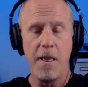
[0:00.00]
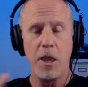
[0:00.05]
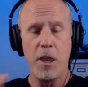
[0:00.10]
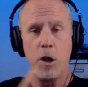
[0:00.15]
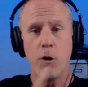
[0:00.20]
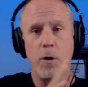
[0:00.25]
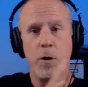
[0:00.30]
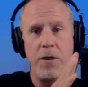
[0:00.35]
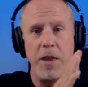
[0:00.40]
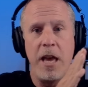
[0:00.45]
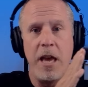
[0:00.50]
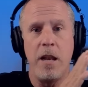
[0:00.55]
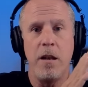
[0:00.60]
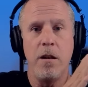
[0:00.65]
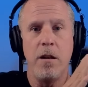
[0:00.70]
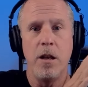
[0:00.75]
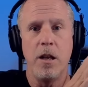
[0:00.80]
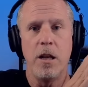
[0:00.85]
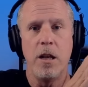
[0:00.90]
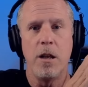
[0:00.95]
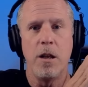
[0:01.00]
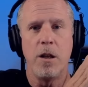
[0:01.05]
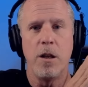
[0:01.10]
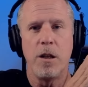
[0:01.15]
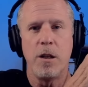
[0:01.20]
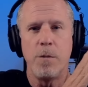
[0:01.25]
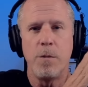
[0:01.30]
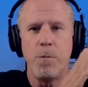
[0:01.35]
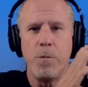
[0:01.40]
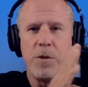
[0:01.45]
You could then
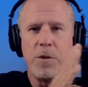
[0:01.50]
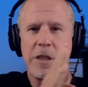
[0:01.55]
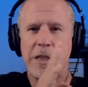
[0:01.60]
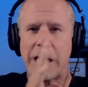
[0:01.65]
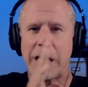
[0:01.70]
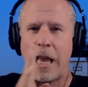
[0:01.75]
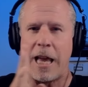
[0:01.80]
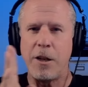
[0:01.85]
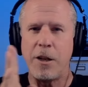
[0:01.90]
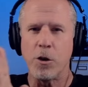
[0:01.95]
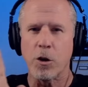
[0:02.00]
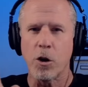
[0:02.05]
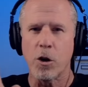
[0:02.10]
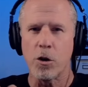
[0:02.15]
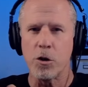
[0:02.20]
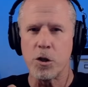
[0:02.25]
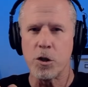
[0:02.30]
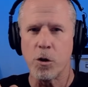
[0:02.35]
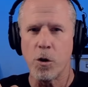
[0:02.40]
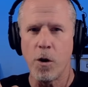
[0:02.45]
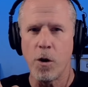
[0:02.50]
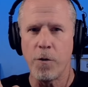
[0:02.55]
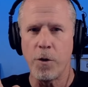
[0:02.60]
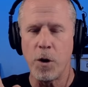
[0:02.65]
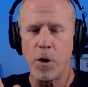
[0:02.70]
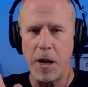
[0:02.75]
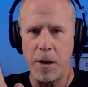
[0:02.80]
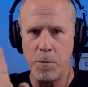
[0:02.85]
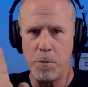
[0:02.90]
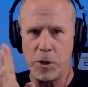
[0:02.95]
slide your cursor over
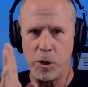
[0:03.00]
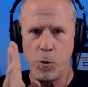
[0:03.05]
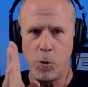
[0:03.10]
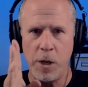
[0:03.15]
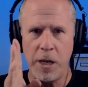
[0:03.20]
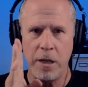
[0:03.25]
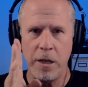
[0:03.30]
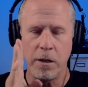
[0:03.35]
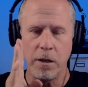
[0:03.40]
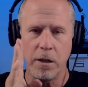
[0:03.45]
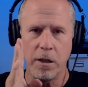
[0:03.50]
in between